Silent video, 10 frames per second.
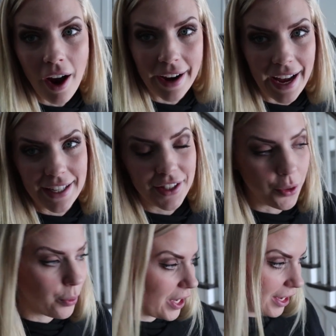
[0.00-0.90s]
Alright guys, so
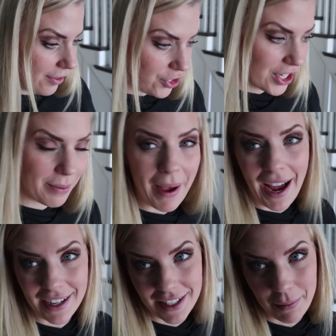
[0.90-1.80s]
we have just
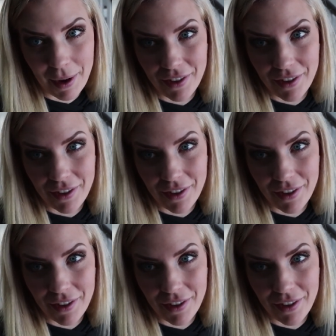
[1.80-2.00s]
packed up